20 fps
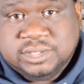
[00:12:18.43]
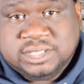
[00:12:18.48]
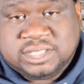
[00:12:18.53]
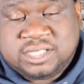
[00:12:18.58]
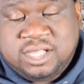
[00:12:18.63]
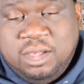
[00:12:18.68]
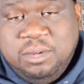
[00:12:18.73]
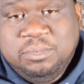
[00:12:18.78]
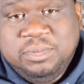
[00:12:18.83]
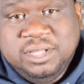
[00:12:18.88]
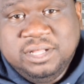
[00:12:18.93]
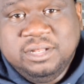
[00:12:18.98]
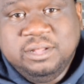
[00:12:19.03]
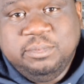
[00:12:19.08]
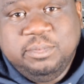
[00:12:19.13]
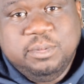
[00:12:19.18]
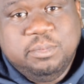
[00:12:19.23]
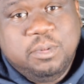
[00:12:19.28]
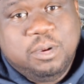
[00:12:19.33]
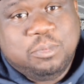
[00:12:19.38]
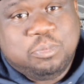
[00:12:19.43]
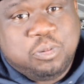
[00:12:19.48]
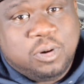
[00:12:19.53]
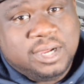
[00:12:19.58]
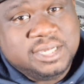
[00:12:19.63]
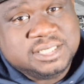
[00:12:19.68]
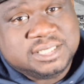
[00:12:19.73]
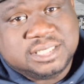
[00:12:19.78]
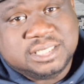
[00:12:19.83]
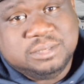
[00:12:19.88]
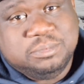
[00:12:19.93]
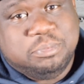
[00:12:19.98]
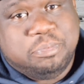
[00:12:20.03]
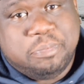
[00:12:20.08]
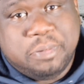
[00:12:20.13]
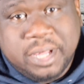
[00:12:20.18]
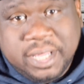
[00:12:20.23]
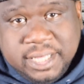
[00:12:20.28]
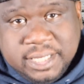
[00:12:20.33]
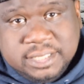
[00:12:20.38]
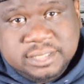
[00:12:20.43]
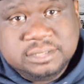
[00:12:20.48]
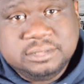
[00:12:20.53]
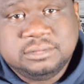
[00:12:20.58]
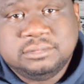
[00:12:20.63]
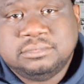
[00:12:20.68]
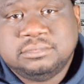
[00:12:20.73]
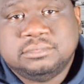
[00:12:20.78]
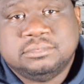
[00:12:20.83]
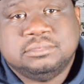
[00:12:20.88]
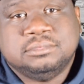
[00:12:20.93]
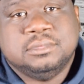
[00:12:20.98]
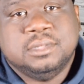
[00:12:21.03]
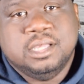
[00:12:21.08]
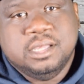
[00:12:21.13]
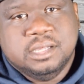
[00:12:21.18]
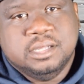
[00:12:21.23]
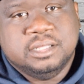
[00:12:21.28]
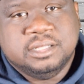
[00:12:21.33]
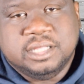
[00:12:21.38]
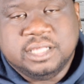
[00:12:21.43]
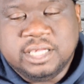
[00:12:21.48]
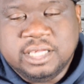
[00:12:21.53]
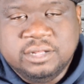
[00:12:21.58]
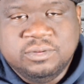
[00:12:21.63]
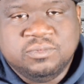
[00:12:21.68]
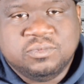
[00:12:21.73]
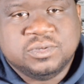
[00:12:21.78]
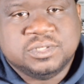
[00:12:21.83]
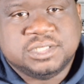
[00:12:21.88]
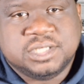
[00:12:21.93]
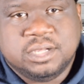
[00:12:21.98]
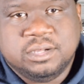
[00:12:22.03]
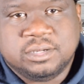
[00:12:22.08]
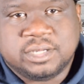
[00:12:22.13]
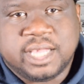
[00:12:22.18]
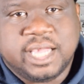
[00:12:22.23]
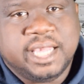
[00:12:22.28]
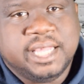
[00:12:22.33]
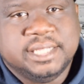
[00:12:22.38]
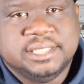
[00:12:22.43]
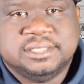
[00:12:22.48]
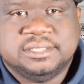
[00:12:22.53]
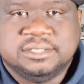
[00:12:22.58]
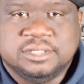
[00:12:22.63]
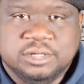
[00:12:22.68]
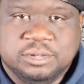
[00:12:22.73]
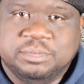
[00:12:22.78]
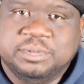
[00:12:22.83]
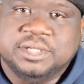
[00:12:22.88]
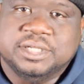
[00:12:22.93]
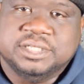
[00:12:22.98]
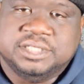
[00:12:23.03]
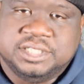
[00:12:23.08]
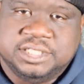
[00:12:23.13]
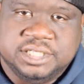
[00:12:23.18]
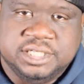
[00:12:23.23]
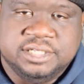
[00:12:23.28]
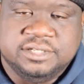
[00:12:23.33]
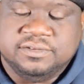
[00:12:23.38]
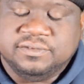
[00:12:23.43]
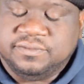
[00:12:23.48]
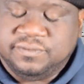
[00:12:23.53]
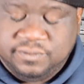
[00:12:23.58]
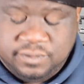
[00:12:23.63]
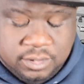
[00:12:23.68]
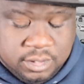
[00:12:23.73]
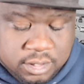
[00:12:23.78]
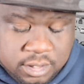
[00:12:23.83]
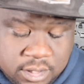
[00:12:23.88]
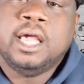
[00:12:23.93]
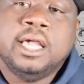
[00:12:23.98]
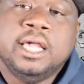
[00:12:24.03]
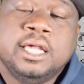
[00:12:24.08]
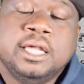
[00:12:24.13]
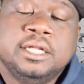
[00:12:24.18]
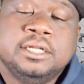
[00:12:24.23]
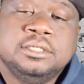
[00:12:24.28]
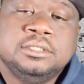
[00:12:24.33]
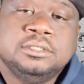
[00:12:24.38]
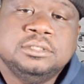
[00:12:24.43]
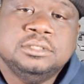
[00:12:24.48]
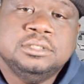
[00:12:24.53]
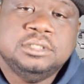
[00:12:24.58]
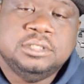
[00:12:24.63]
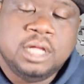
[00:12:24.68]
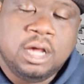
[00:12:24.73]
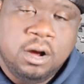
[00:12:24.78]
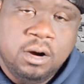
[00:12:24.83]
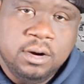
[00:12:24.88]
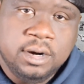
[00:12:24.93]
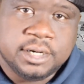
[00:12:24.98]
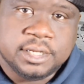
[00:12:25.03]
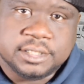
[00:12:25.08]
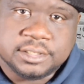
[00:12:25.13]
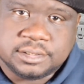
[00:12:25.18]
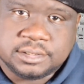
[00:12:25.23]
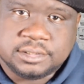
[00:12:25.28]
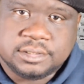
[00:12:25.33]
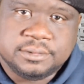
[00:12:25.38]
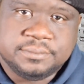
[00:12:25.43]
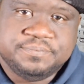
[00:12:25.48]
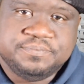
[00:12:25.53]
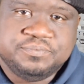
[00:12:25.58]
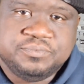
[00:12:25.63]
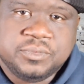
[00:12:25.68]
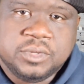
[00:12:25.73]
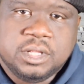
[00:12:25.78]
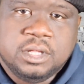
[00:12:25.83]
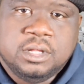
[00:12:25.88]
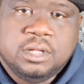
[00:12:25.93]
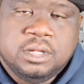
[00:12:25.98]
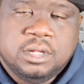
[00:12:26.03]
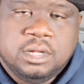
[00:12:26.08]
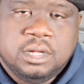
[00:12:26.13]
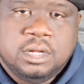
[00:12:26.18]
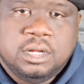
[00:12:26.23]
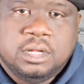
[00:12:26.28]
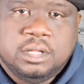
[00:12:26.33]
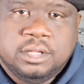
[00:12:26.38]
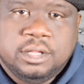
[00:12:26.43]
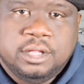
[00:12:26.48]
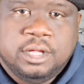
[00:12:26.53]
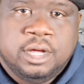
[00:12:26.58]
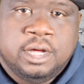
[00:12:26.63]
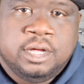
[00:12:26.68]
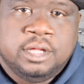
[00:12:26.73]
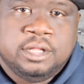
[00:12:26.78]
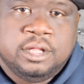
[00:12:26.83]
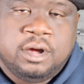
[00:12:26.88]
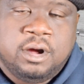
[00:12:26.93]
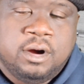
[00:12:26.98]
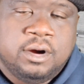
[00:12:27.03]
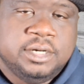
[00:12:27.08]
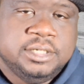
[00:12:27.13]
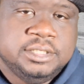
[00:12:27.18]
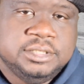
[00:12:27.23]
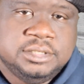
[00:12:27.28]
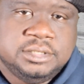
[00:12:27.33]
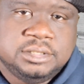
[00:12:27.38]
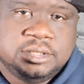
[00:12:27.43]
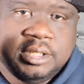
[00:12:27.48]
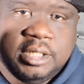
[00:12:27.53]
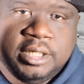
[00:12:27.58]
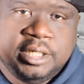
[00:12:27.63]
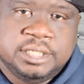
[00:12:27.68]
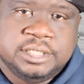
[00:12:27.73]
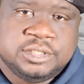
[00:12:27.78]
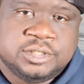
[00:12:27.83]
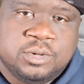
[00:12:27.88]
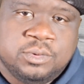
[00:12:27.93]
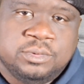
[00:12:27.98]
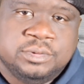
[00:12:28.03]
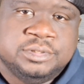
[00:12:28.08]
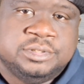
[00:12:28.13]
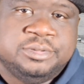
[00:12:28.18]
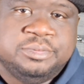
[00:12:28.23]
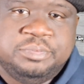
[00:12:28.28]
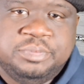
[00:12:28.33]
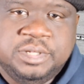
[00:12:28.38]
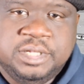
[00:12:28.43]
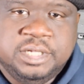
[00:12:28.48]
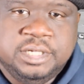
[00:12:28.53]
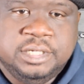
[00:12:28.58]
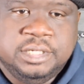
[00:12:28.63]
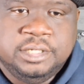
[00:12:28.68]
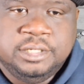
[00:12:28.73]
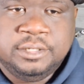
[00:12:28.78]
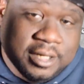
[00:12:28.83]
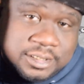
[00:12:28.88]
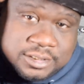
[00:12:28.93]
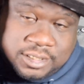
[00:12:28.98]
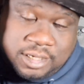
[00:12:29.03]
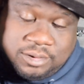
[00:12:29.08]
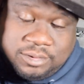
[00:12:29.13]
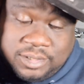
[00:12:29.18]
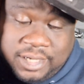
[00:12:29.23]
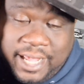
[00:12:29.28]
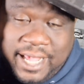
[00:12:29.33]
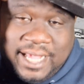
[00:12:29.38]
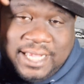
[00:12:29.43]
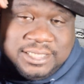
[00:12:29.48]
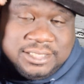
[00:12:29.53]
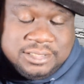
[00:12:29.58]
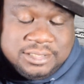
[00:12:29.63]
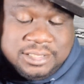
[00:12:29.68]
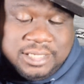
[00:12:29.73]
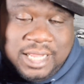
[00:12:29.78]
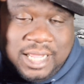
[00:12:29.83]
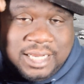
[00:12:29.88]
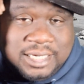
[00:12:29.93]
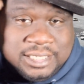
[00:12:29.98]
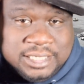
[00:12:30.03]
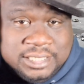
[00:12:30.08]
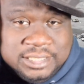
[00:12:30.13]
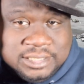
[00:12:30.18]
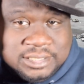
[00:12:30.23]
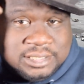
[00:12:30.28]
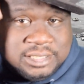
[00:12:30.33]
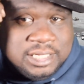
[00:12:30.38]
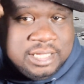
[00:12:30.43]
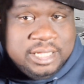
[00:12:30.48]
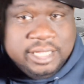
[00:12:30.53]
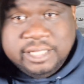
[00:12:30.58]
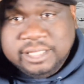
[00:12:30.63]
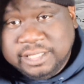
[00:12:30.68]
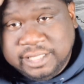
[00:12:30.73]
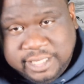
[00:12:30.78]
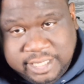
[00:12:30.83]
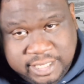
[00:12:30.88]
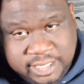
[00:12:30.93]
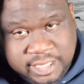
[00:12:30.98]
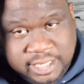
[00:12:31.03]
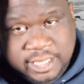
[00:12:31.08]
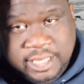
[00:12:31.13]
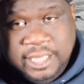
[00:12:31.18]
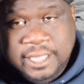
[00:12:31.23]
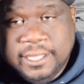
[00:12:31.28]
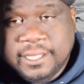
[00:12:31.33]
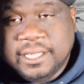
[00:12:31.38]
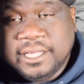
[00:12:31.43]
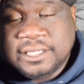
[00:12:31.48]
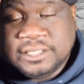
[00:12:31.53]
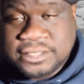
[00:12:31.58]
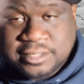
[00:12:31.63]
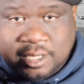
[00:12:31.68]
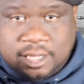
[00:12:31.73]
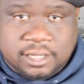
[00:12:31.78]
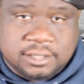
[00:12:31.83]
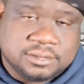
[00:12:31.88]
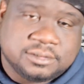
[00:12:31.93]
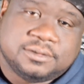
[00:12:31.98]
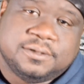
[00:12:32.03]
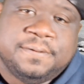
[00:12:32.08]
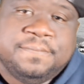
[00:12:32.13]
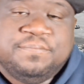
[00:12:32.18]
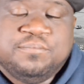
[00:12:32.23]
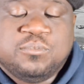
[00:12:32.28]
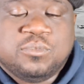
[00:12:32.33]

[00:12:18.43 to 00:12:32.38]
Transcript: it's going to be a little bit more pricey, but the end result can still be achieved. And the harness. The harness is going to be, so last not least, the exhaust.